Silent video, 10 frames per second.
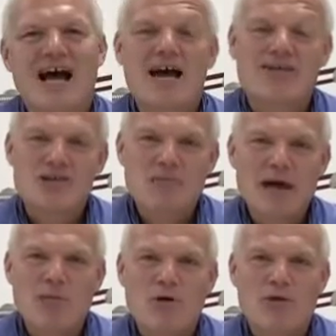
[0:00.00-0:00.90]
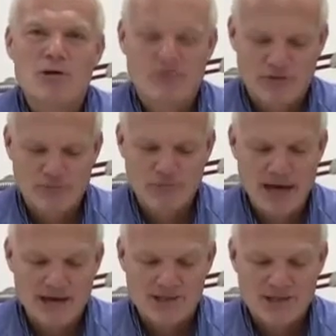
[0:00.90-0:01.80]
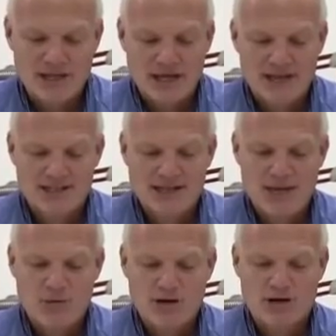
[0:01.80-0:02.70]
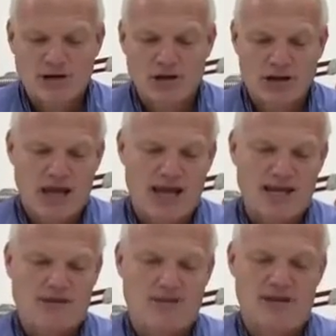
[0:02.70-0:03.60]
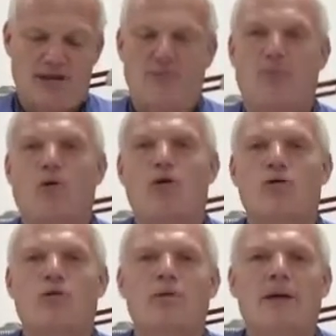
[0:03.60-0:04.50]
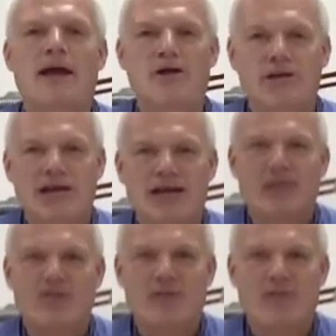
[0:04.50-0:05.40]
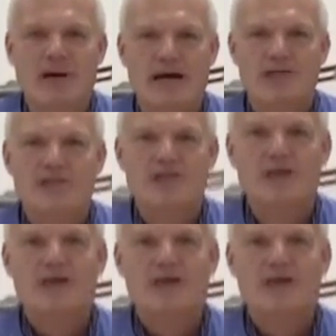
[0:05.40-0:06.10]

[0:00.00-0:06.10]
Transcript: Hi, this is Bob Wetterman from Best, and today we're going to look at the board repair kit from Best.